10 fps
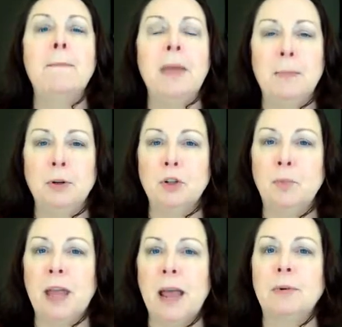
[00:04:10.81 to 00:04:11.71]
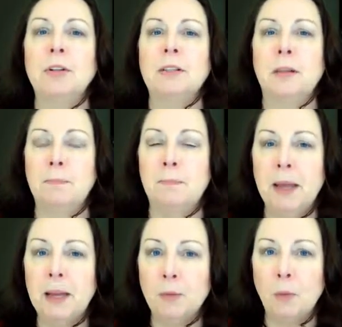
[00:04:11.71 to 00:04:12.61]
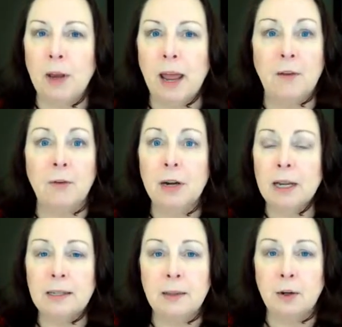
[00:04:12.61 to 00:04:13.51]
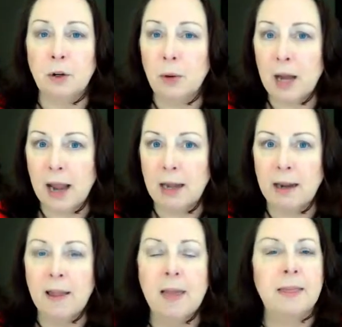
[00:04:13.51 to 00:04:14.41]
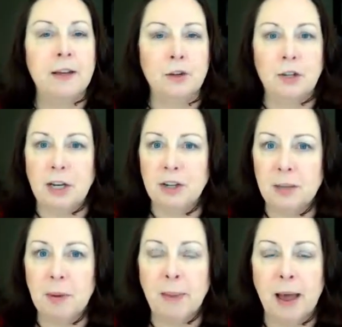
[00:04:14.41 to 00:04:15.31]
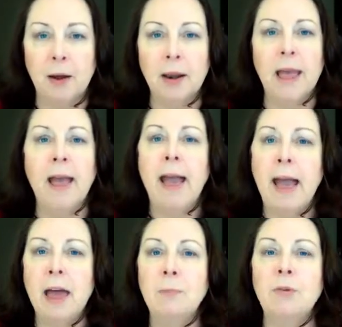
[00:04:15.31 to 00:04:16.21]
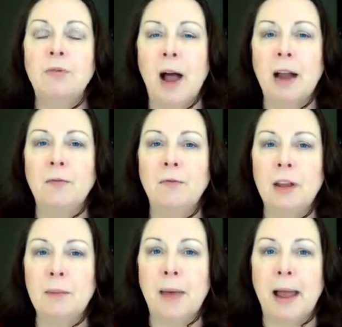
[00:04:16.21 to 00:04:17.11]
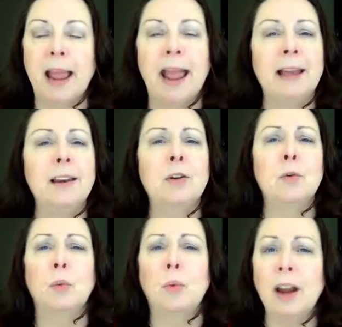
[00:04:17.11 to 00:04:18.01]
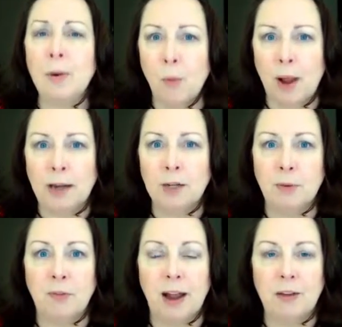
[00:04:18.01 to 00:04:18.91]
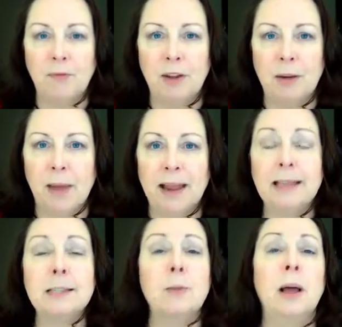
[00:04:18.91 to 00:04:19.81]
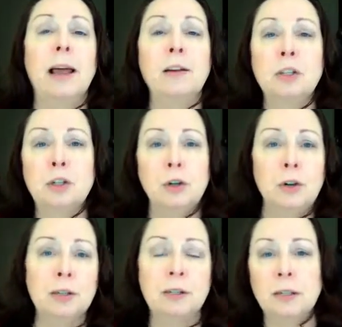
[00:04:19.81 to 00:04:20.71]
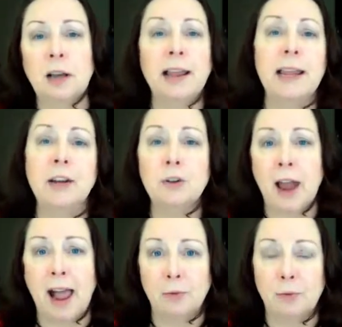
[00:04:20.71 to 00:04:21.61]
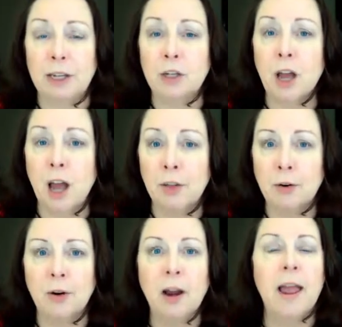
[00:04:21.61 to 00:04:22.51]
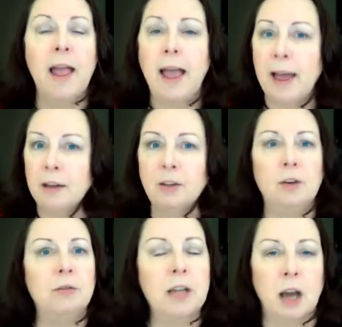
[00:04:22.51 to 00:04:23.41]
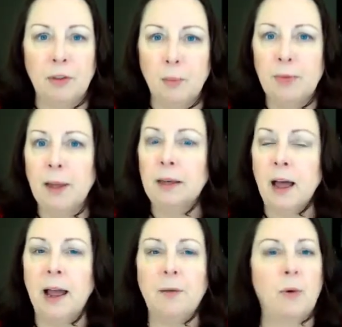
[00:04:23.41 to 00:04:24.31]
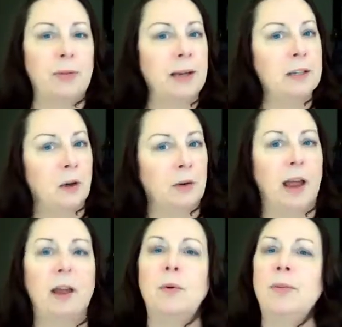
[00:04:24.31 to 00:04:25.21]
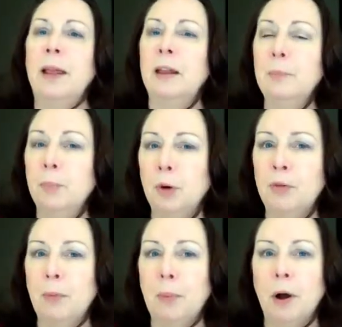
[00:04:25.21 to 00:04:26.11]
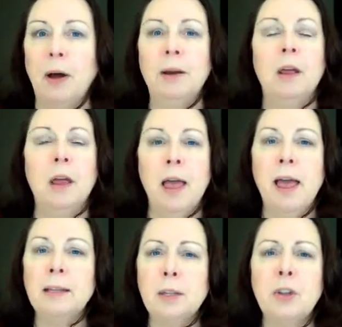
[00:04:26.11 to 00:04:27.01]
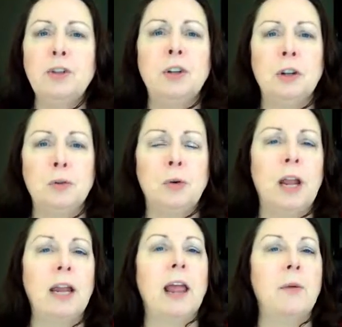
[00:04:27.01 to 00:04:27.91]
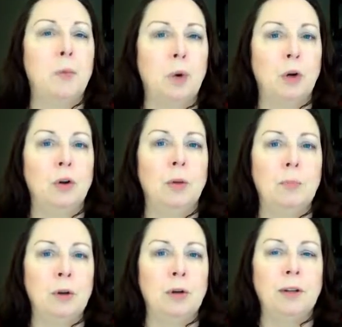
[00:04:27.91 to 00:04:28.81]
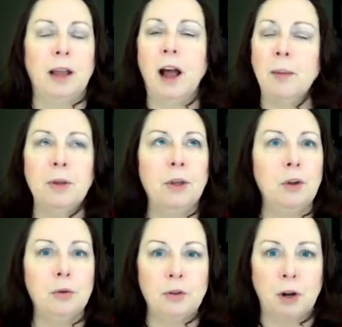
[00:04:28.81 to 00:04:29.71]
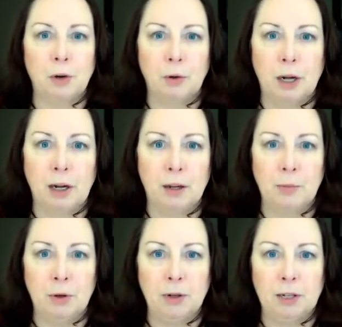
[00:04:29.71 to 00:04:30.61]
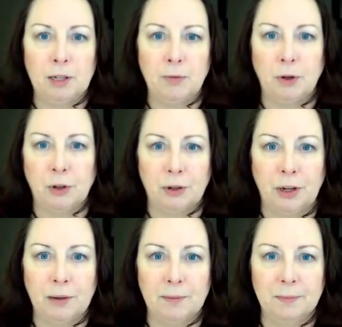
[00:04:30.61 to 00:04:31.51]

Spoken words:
People should be able to submit whatever it is that they're creating, that you're teaching them about, and provide feedback. And a great way to provide feedback is to allow students to interact with each other and tell them what they like, what they don't like, what they can improve upon, so that you can create a real community. I'm huge on creating communities for learning.